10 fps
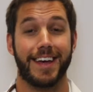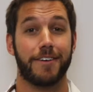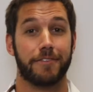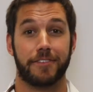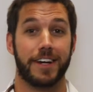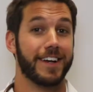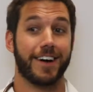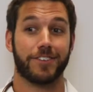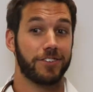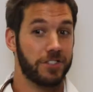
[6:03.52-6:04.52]
if a
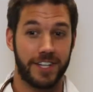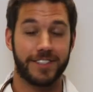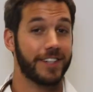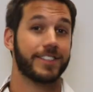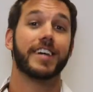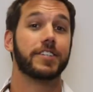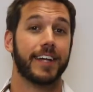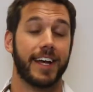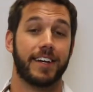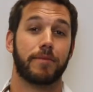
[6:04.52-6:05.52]
doctor just gets
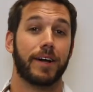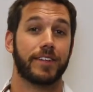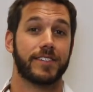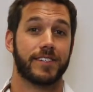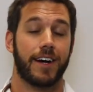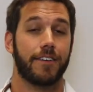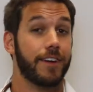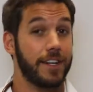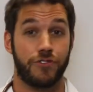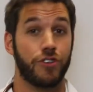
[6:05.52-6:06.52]
educated about this
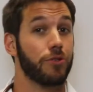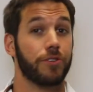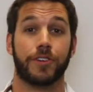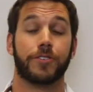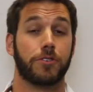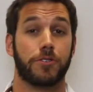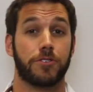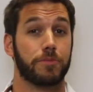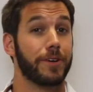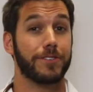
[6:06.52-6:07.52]
stuff, has no clinical
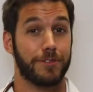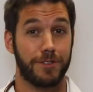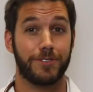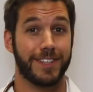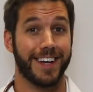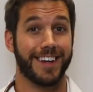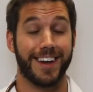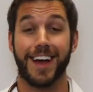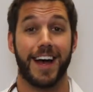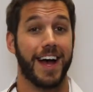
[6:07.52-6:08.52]
experience of using
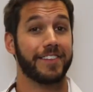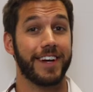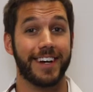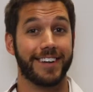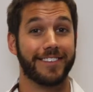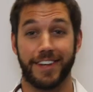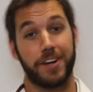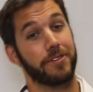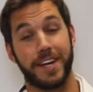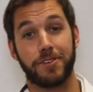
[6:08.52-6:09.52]
it, and then, you
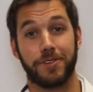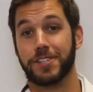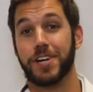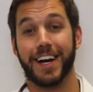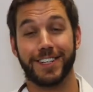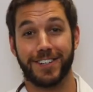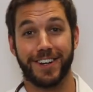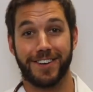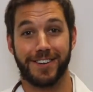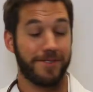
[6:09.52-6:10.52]
know, they do an injection
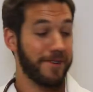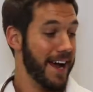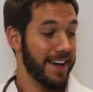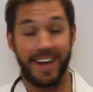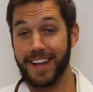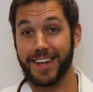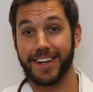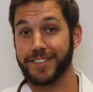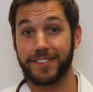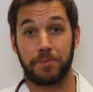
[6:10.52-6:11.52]
on you and that
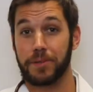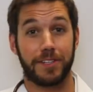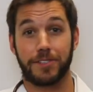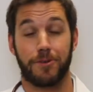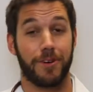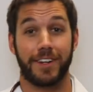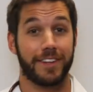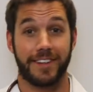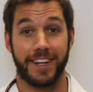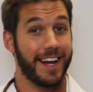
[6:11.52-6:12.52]
thing is completely torn
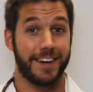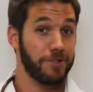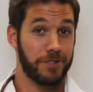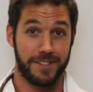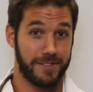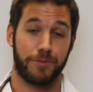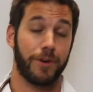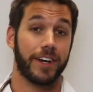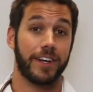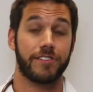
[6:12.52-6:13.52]
and it had no chance of
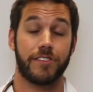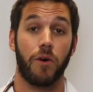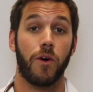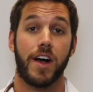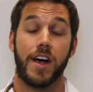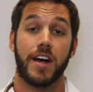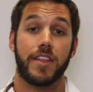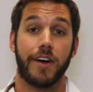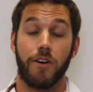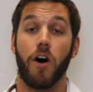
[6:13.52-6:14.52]
working. So
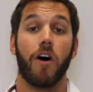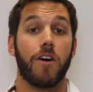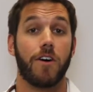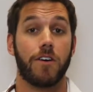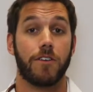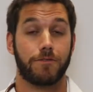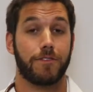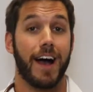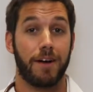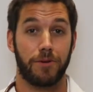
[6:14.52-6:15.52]
there are
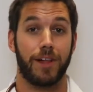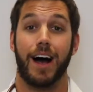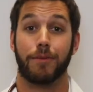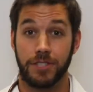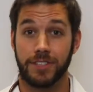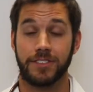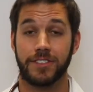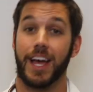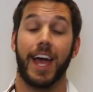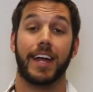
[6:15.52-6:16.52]
viable
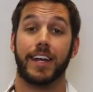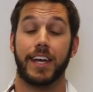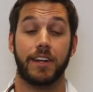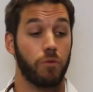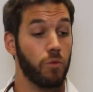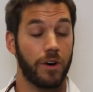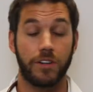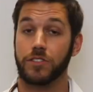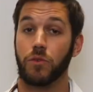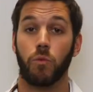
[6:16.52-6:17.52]
options, and it
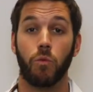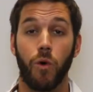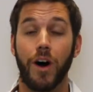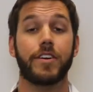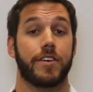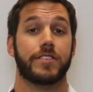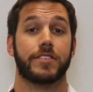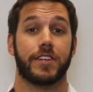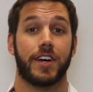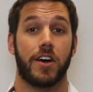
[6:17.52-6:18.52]
works
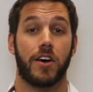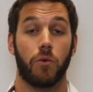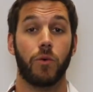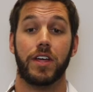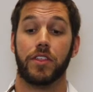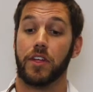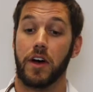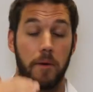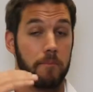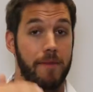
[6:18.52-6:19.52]
wonders with
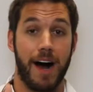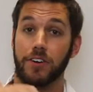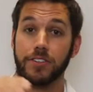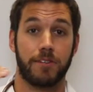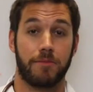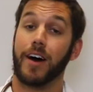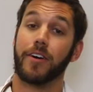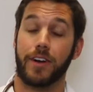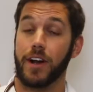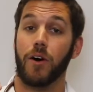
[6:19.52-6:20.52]
mild to
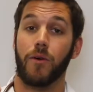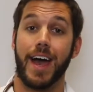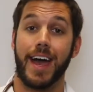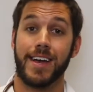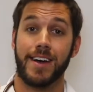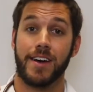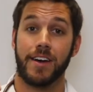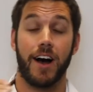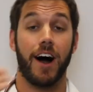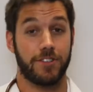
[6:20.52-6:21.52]
moderate OA,
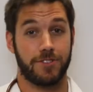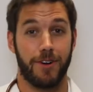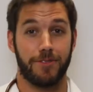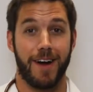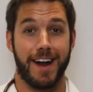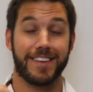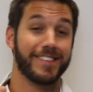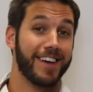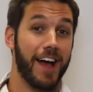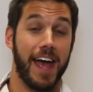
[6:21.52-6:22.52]

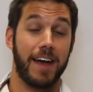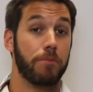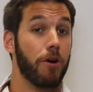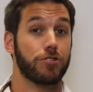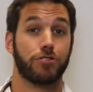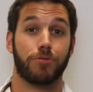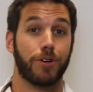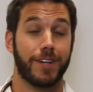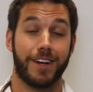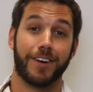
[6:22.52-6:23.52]
osteoarthritis, and partial
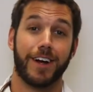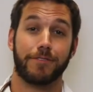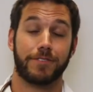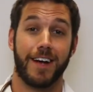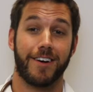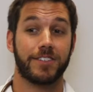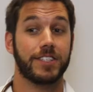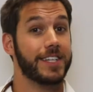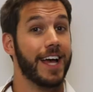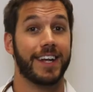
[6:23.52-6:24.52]
rotator cuff
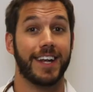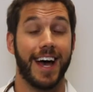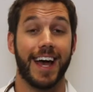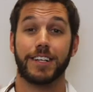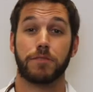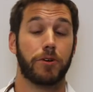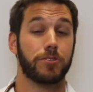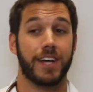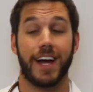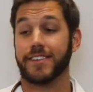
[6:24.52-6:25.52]
tears, tendonitis,
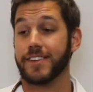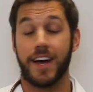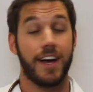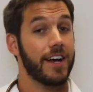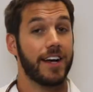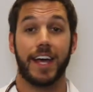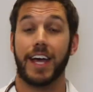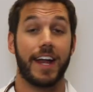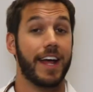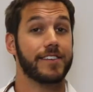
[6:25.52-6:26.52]
bursitis.
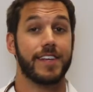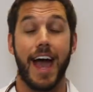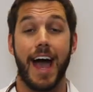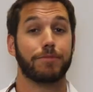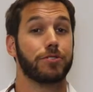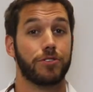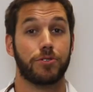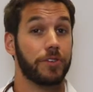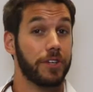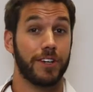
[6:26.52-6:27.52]
It is
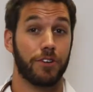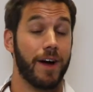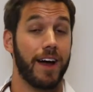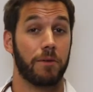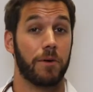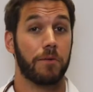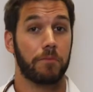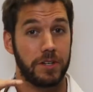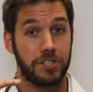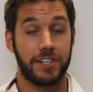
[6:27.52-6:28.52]
absolutely incredible,
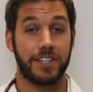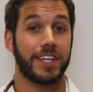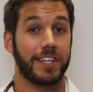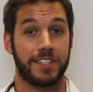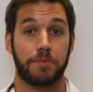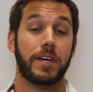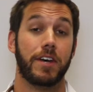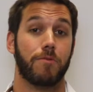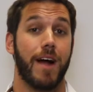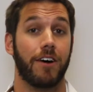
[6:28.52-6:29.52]
but you need to
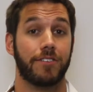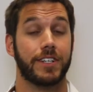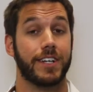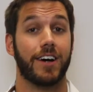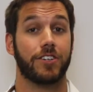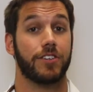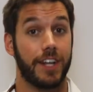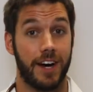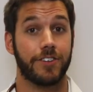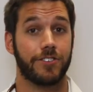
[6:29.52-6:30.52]
be around a doctor
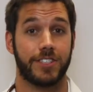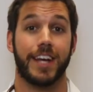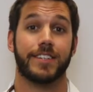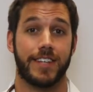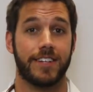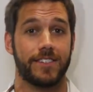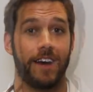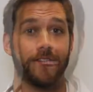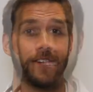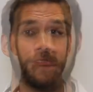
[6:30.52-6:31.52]
that understands that stuff.